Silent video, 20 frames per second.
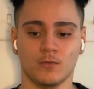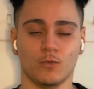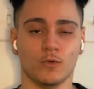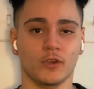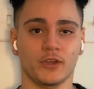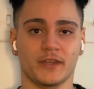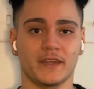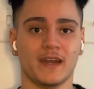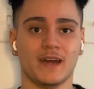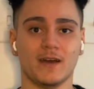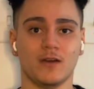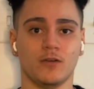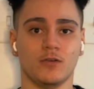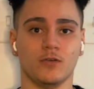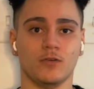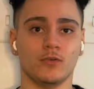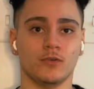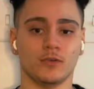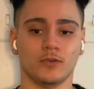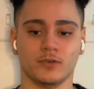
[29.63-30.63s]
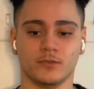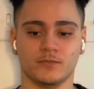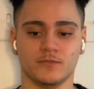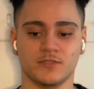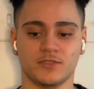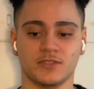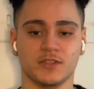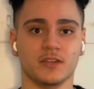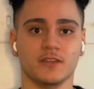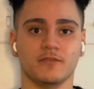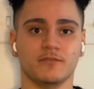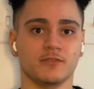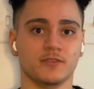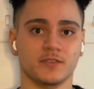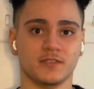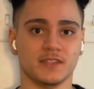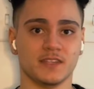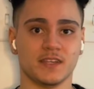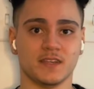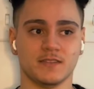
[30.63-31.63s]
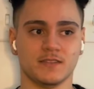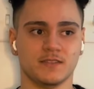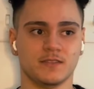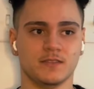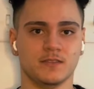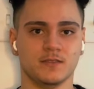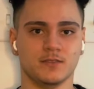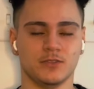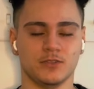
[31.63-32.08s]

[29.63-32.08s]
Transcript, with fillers: work out or study for the test.